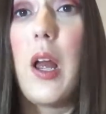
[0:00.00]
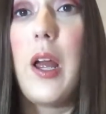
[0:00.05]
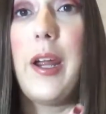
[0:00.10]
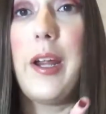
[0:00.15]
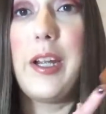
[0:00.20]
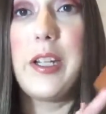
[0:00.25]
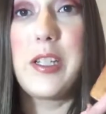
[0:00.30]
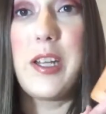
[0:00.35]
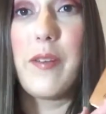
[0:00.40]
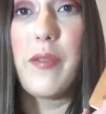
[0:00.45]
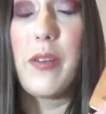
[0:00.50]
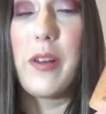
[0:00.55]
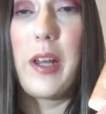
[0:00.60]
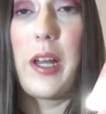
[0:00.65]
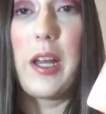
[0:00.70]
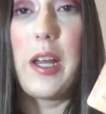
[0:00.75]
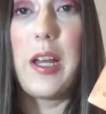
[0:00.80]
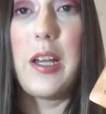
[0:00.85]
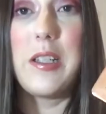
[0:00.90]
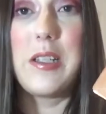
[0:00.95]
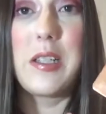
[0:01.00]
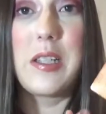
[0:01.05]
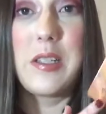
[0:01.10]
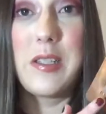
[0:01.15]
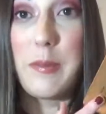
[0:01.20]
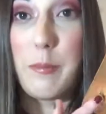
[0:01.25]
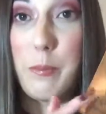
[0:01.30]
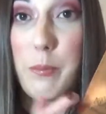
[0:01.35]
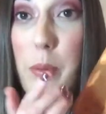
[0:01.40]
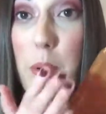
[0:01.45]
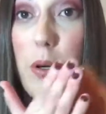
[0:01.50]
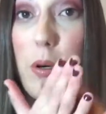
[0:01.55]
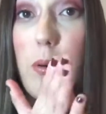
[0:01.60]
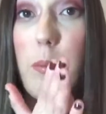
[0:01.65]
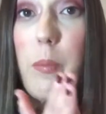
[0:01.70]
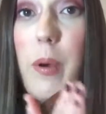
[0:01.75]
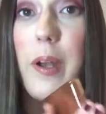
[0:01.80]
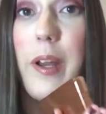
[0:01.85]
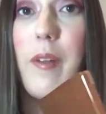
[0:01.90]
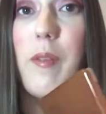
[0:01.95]
It definitely is
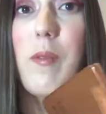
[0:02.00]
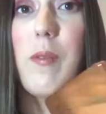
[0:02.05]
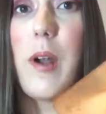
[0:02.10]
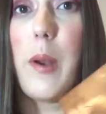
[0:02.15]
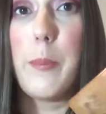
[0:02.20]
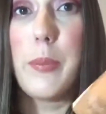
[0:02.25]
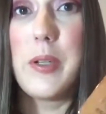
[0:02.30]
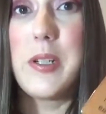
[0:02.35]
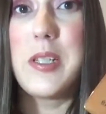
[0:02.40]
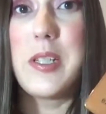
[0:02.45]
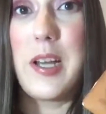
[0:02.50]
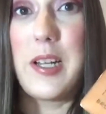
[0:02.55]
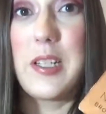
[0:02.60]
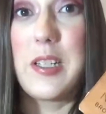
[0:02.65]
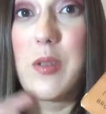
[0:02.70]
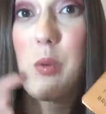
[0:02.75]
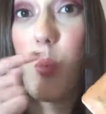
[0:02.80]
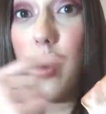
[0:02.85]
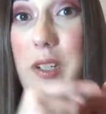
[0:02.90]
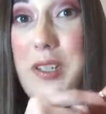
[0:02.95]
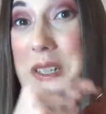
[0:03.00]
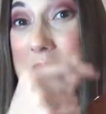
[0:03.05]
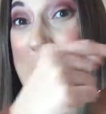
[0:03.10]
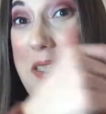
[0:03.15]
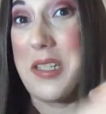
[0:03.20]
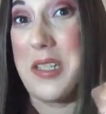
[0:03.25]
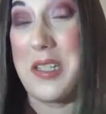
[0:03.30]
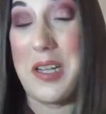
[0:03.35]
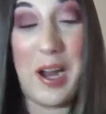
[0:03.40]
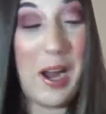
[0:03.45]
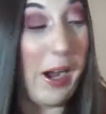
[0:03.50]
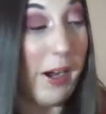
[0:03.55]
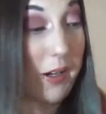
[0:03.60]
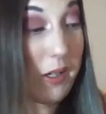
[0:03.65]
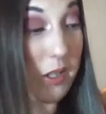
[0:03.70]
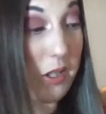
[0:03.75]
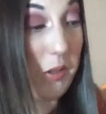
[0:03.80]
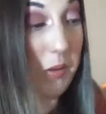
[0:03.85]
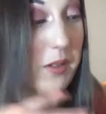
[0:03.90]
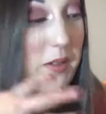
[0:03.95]
simple, but it represents what's
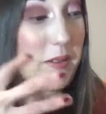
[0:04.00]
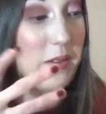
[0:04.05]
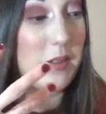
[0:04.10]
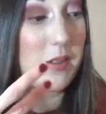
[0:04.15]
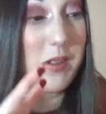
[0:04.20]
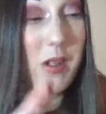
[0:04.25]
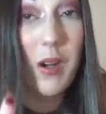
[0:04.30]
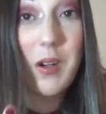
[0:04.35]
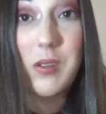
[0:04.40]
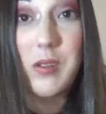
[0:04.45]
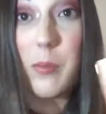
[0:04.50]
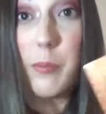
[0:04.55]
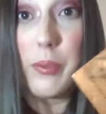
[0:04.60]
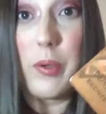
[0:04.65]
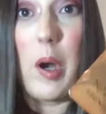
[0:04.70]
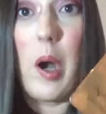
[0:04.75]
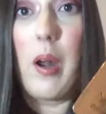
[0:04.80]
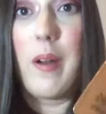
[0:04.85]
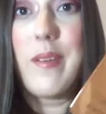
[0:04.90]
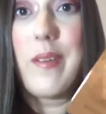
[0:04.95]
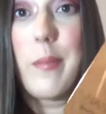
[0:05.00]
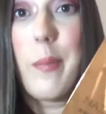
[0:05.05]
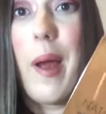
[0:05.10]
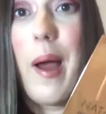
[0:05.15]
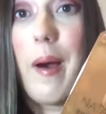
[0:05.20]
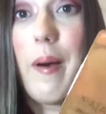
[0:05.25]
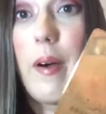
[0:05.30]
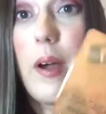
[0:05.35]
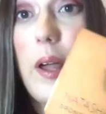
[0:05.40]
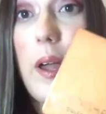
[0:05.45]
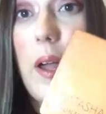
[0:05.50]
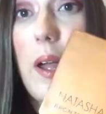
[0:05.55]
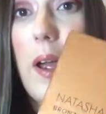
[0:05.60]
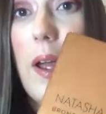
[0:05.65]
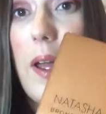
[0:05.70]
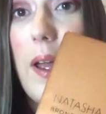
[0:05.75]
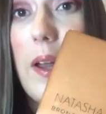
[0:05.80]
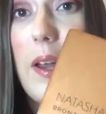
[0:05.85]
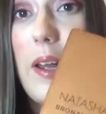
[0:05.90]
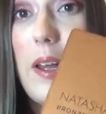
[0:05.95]
inside. So this is called a bronze palette,
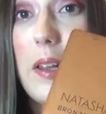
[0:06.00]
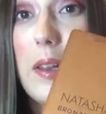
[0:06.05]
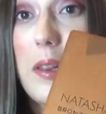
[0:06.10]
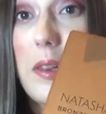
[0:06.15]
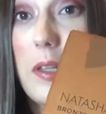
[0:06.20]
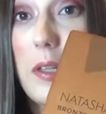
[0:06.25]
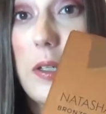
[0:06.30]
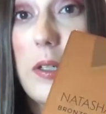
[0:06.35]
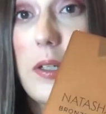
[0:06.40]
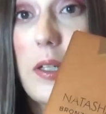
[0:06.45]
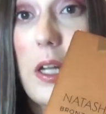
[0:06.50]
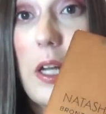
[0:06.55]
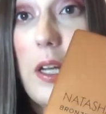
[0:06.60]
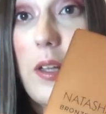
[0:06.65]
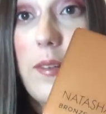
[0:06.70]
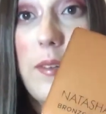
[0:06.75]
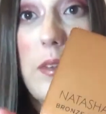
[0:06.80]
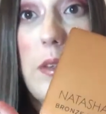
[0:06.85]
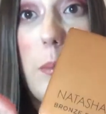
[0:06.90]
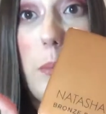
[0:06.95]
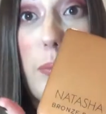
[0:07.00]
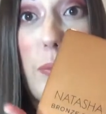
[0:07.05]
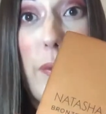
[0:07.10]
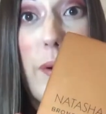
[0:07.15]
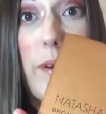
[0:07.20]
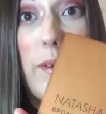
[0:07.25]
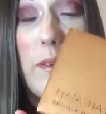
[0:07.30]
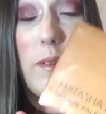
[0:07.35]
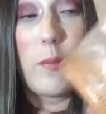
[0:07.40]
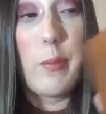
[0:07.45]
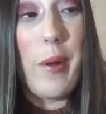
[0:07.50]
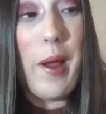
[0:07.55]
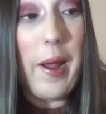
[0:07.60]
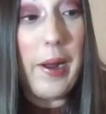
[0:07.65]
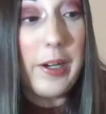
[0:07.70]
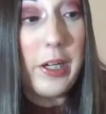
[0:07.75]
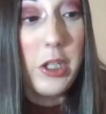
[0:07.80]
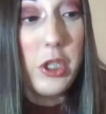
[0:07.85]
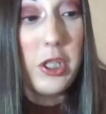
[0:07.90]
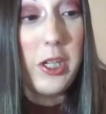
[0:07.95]
and it literally is a bronze
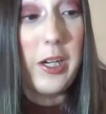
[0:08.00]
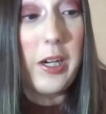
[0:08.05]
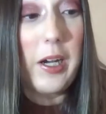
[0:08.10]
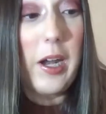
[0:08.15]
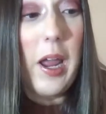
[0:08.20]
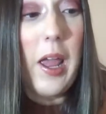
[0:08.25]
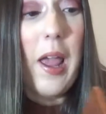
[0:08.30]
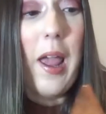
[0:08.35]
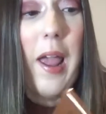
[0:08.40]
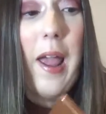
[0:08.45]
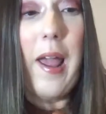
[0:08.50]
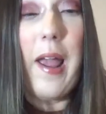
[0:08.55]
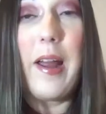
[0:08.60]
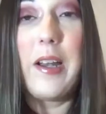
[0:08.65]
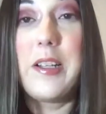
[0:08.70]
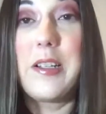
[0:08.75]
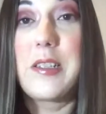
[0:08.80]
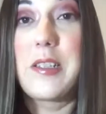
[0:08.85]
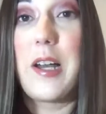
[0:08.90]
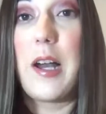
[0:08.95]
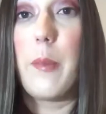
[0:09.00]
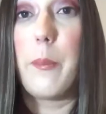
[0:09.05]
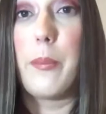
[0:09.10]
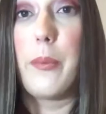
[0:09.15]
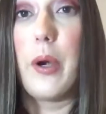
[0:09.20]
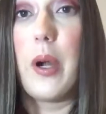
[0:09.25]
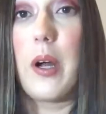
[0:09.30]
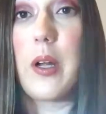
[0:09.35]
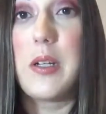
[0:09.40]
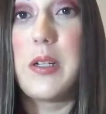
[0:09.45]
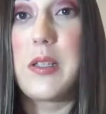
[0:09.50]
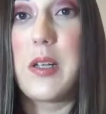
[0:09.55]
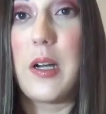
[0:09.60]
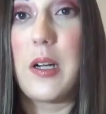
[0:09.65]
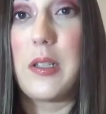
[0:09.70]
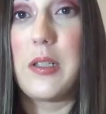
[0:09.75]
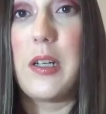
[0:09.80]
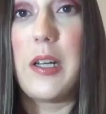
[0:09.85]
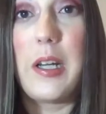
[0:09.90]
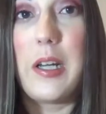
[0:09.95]
packaging, and it's got bronze
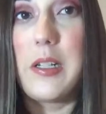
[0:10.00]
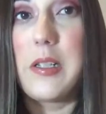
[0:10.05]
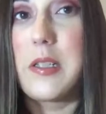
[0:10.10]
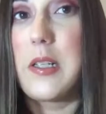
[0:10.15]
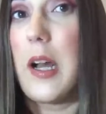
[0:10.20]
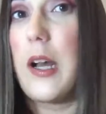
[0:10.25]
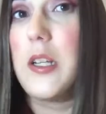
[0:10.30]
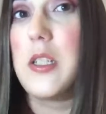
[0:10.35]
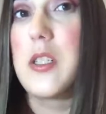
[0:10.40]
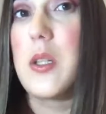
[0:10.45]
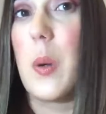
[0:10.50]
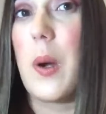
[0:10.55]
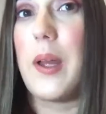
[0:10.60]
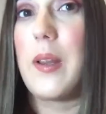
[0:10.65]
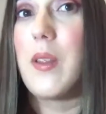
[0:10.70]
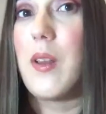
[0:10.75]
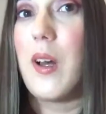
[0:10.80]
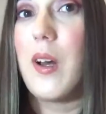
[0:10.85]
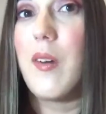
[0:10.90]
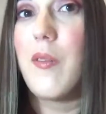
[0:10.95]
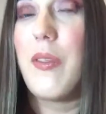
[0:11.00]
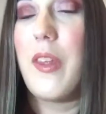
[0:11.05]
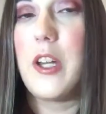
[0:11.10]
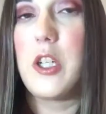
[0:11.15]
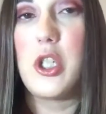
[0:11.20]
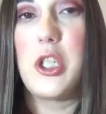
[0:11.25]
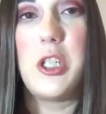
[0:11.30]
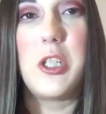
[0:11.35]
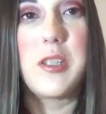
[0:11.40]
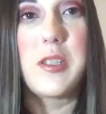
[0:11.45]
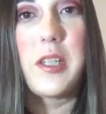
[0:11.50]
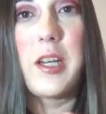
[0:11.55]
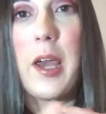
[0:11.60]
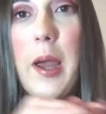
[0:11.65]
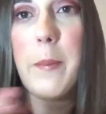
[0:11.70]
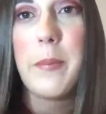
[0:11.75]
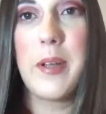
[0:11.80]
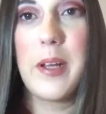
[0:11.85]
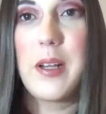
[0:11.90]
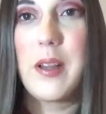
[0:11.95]
on the inside. So I love that she just
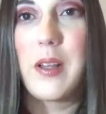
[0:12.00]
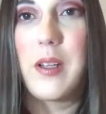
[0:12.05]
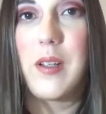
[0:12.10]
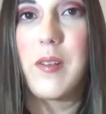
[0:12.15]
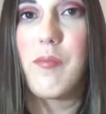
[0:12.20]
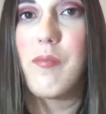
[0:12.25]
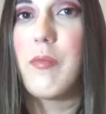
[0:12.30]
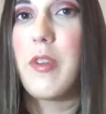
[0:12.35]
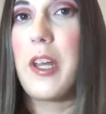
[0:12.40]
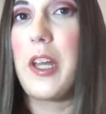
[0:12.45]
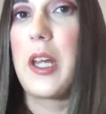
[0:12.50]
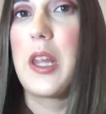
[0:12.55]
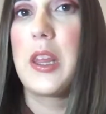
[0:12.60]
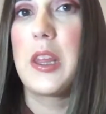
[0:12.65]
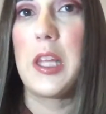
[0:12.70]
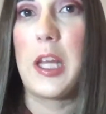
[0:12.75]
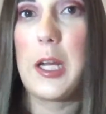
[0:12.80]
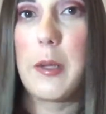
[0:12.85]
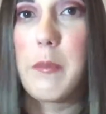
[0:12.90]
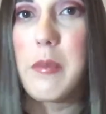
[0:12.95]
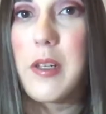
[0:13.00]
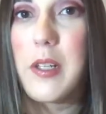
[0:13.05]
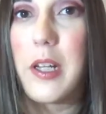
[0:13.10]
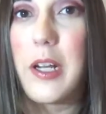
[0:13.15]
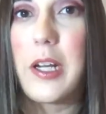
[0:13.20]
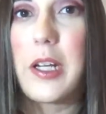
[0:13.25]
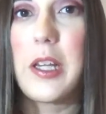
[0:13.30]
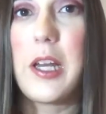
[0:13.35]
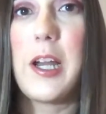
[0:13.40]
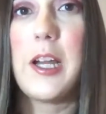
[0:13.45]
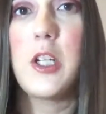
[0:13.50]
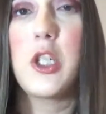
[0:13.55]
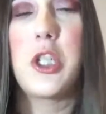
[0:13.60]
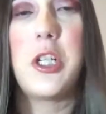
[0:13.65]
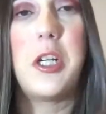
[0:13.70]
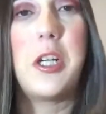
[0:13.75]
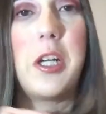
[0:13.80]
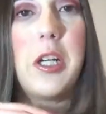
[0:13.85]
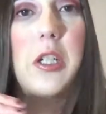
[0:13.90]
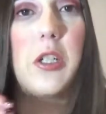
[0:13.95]
kept it like themed like that.
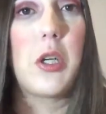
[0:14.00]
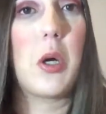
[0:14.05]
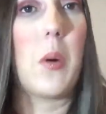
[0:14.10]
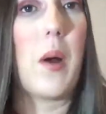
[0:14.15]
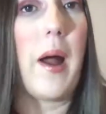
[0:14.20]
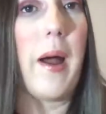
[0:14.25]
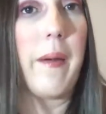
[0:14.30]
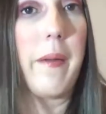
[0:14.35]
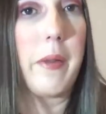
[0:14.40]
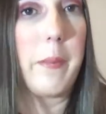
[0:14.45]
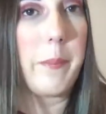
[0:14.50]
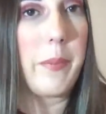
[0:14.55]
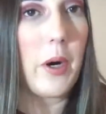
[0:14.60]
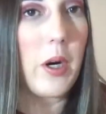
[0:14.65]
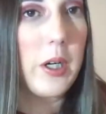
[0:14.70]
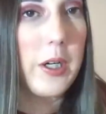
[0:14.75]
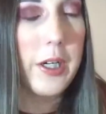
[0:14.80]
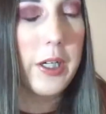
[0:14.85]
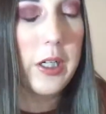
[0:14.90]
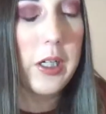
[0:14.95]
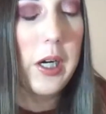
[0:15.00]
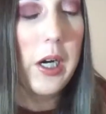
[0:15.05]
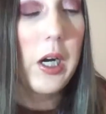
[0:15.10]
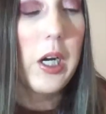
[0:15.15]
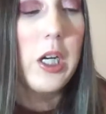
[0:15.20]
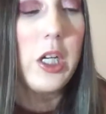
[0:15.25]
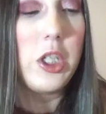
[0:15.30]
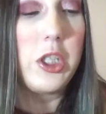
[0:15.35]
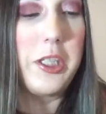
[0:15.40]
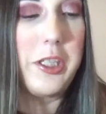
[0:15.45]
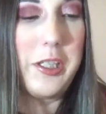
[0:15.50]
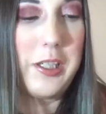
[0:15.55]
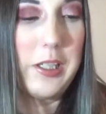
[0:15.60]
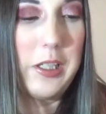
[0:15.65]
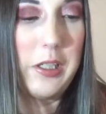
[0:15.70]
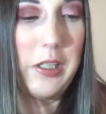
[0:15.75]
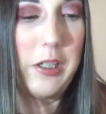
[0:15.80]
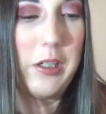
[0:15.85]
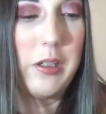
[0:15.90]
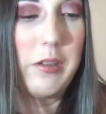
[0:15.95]
She didn't go out of the park. She
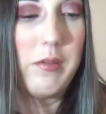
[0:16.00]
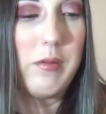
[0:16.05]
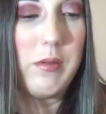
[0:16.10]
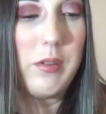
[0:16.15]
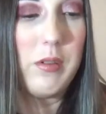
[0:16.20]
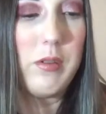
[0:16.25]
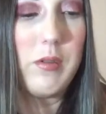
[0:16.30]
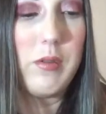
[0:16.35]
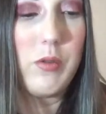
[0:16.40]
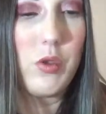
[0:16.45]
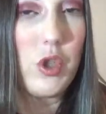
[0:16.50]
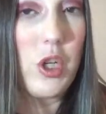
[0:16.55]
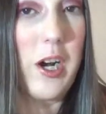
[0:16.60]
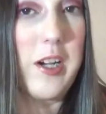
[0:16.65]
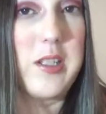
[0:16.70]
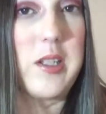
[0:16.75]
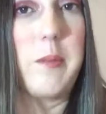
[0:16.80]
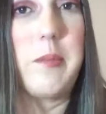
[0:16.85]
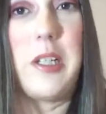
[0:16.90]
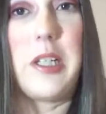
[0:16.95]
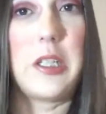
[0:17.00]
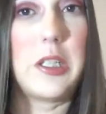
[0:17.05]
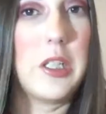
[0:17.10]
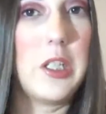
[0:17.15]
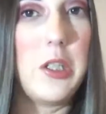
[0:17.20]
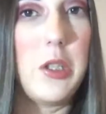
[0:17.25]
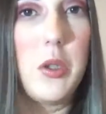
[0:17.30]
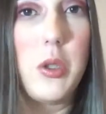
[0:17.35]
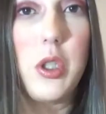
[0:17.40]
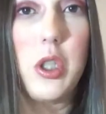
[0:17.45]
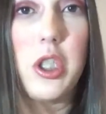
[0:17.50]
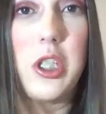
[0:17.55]
didn't try something new.